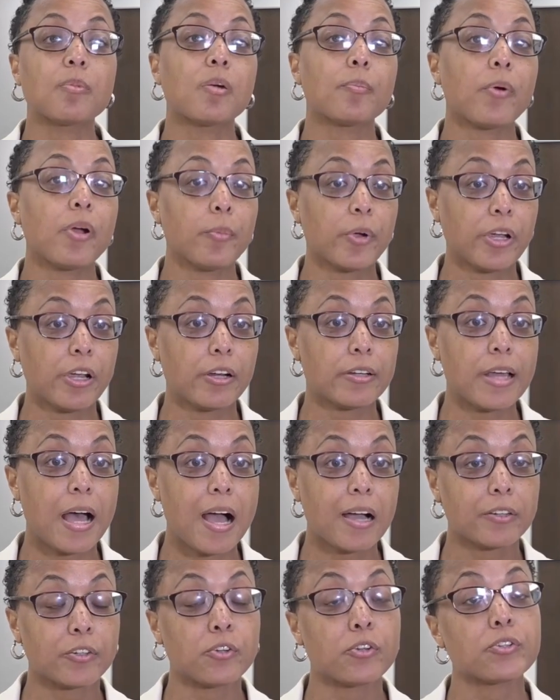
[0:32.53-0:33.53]
the number of primary
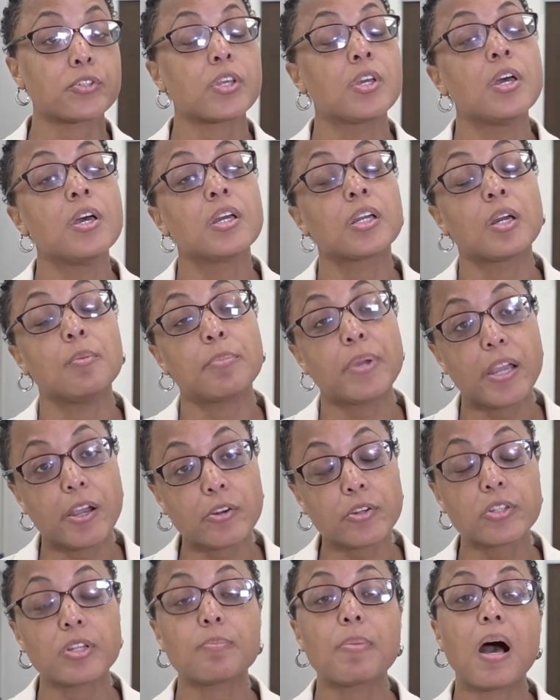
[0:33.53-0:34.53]
care doctors
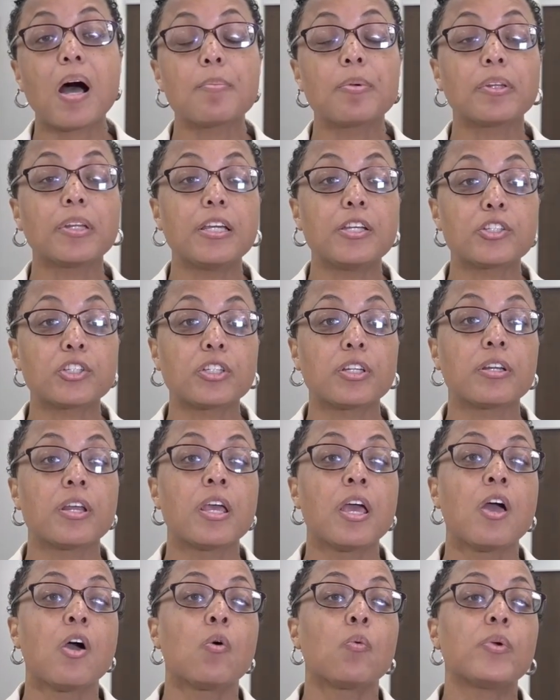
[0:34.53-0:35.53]
compared to the
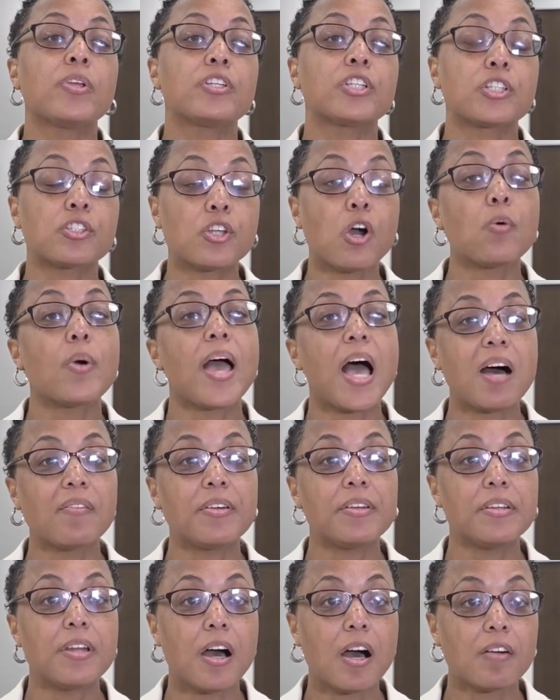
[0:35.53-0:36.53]
population, we just don't have